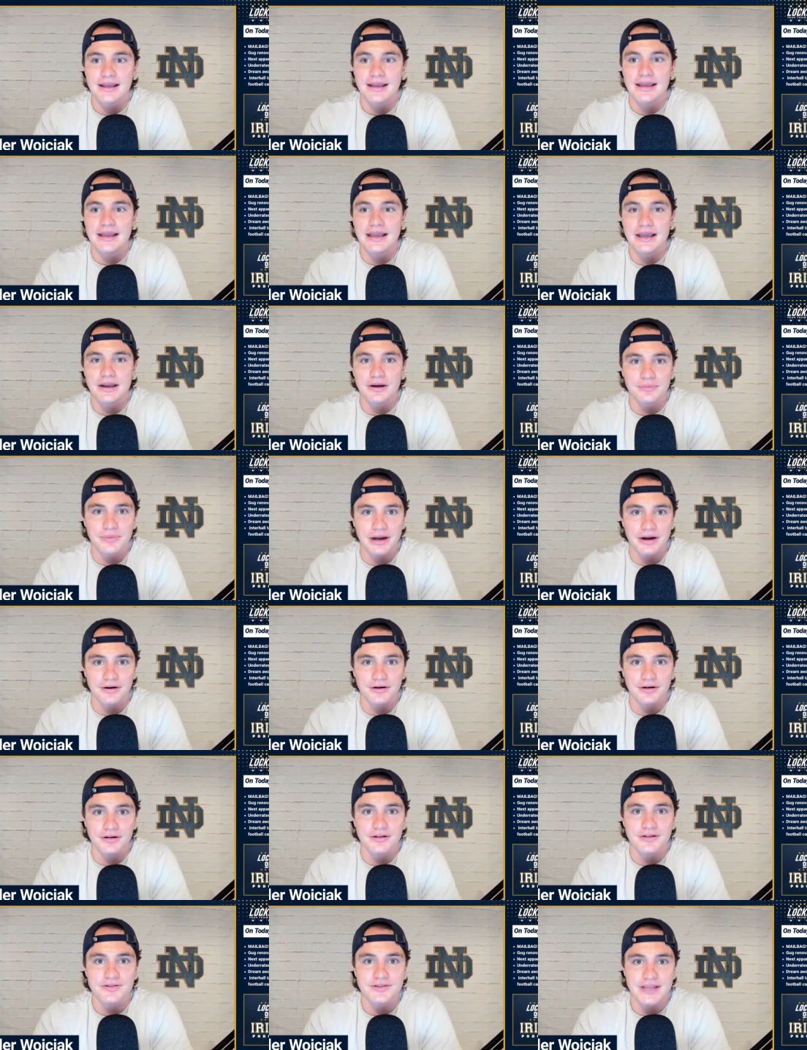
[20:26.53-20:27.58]

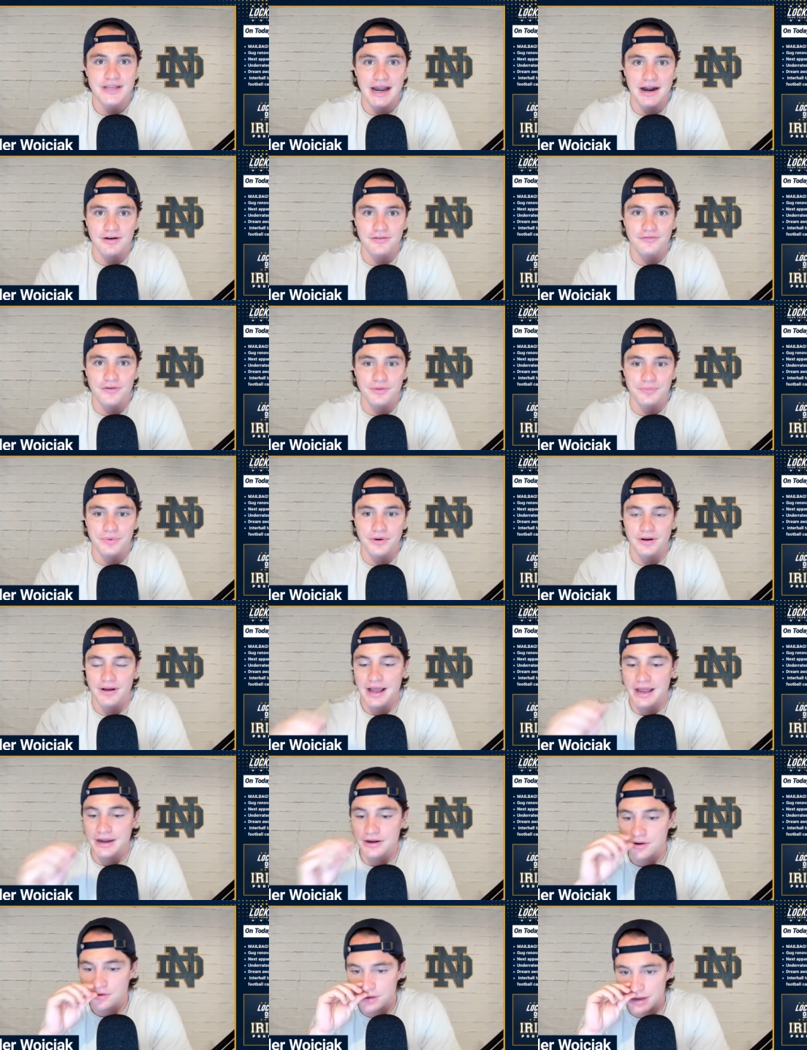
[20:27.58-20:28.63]
intramural tackle football.
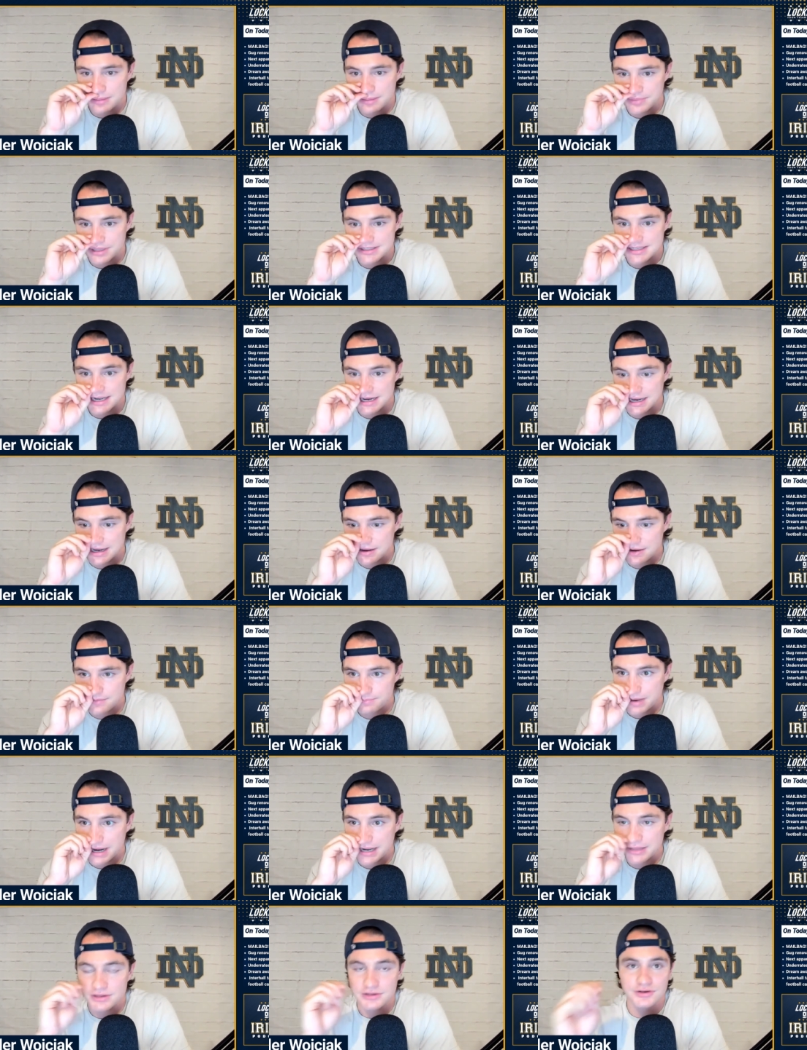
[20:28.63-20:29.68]
At Notre Dame, they did it
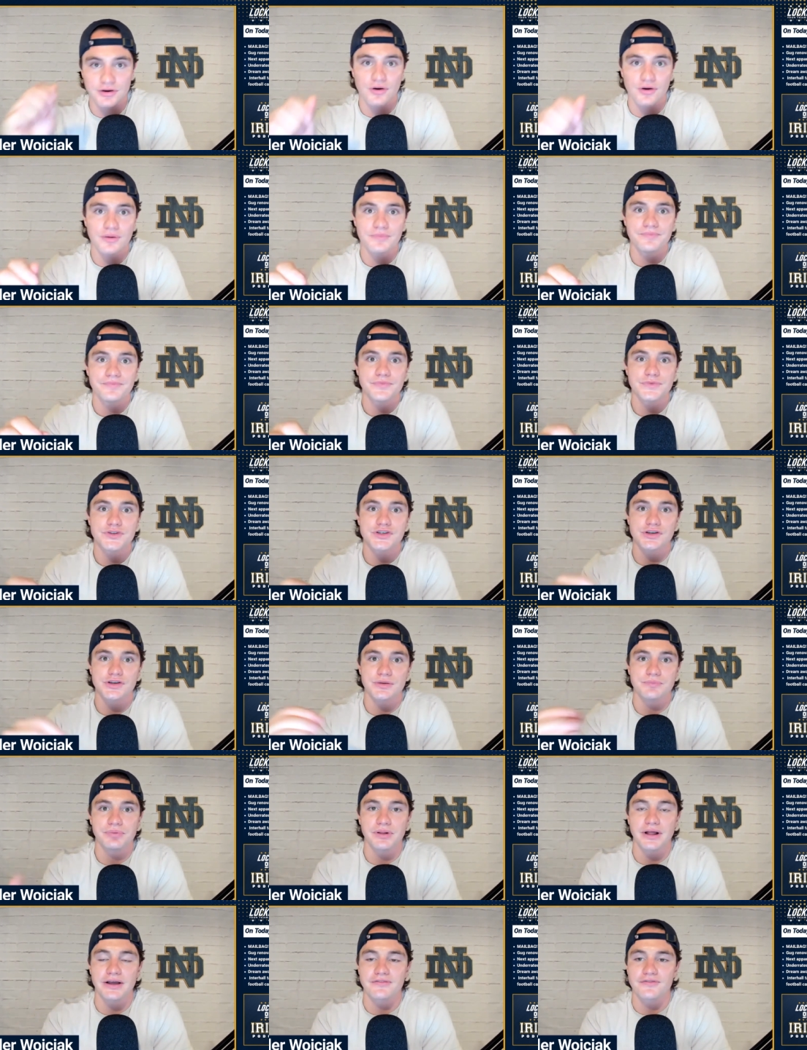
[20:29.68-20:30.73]
by the dorm, so you'd
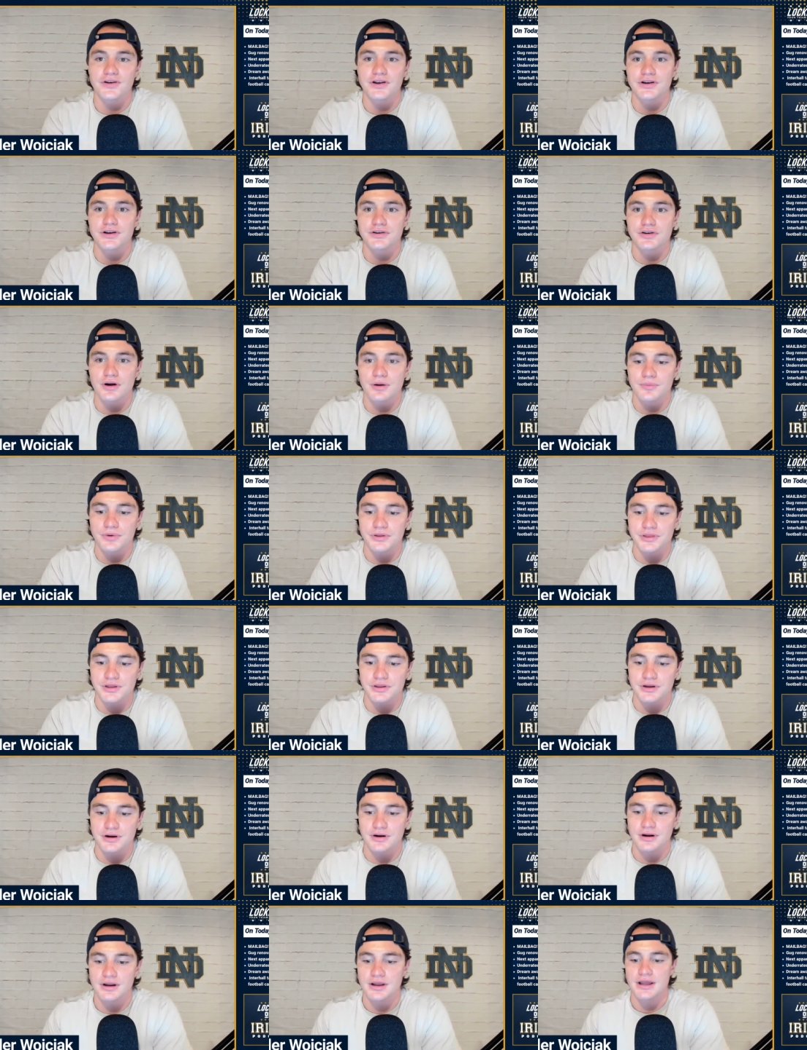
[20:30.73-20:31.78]
play for your dorm with
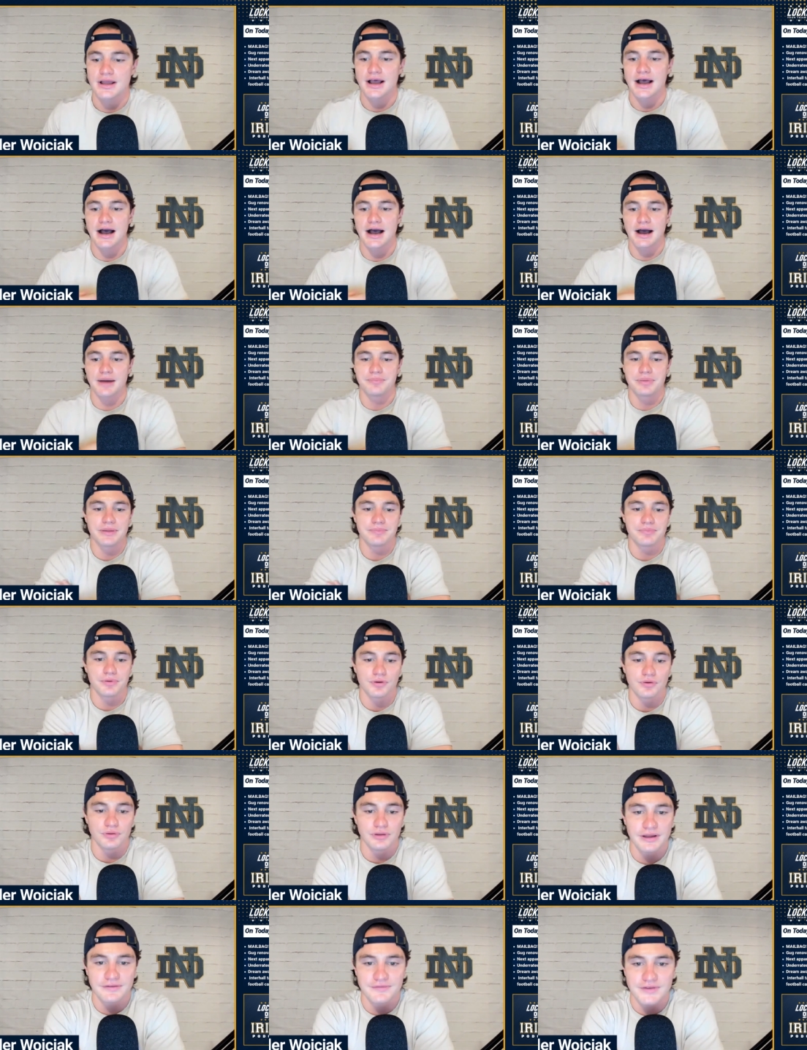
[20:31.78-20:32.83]
other uh, people
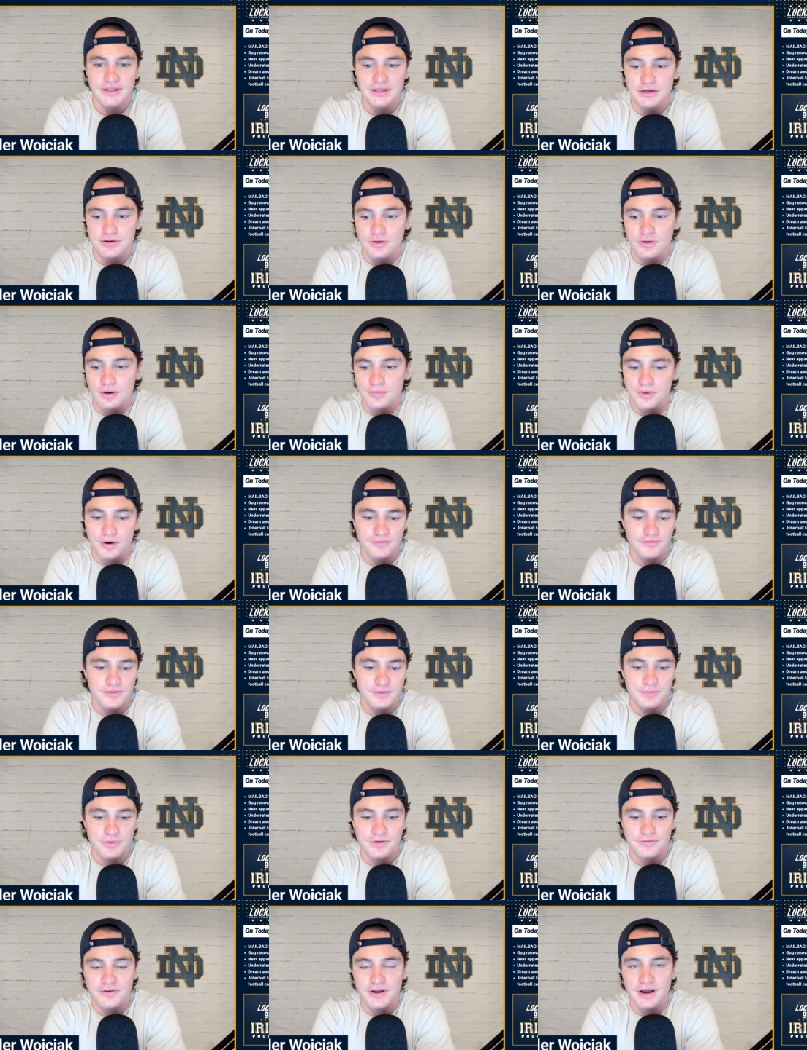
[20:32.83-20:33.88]
who lived in the dorm, or if you
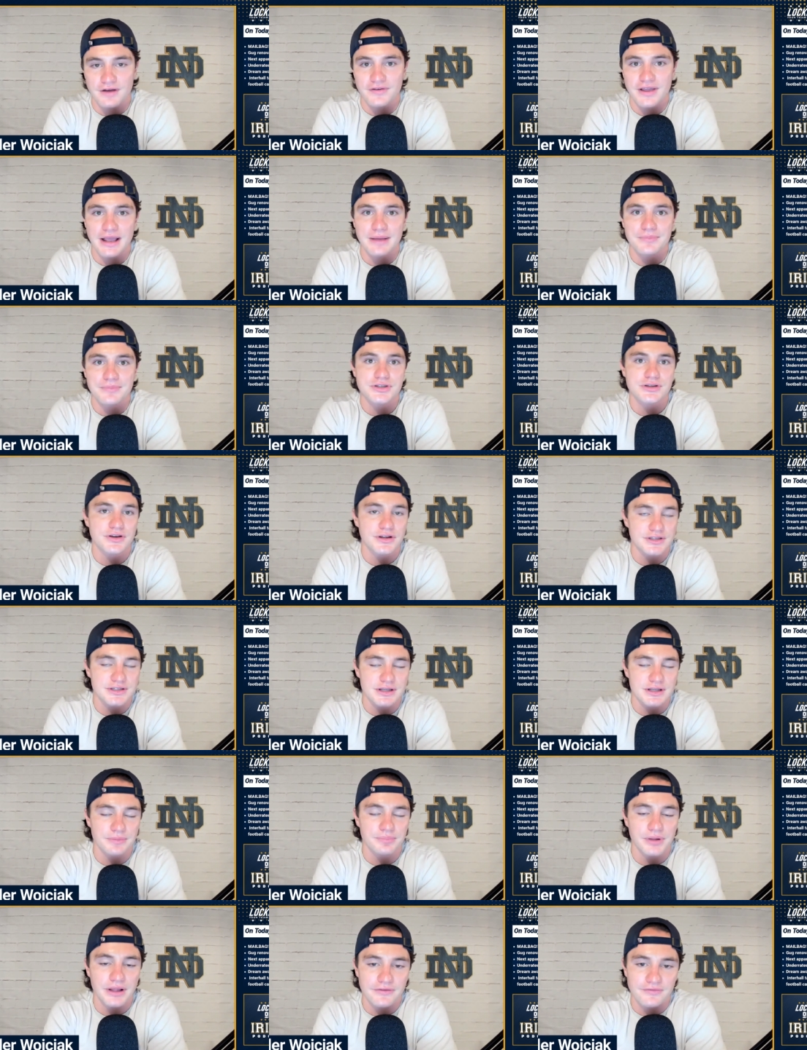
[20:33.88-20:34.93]
moved off campus, you could
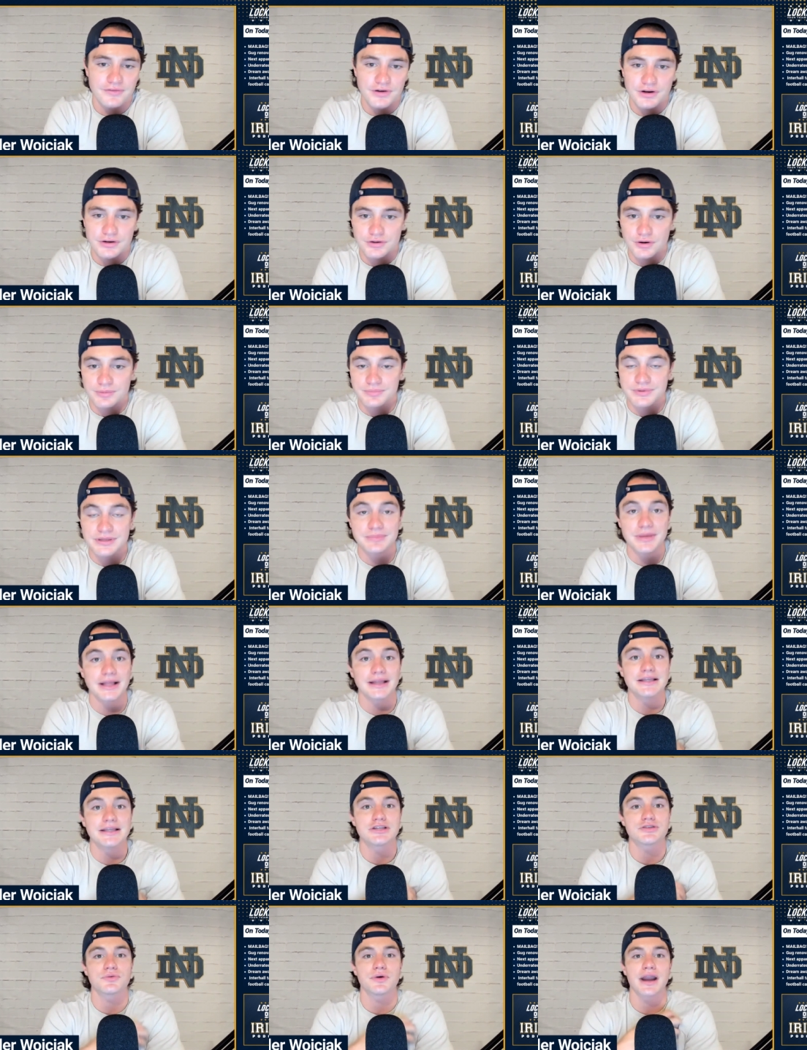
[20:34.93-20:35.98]
still play for your dorm team, at
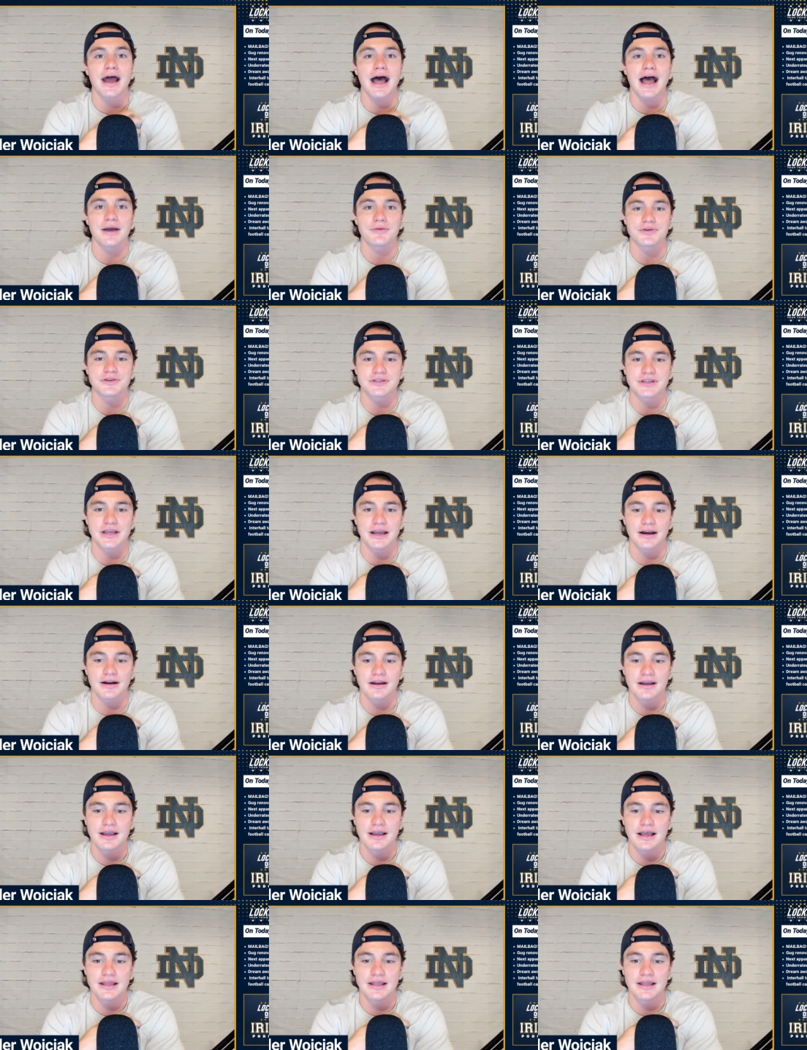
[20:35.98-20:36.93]
least when I was there.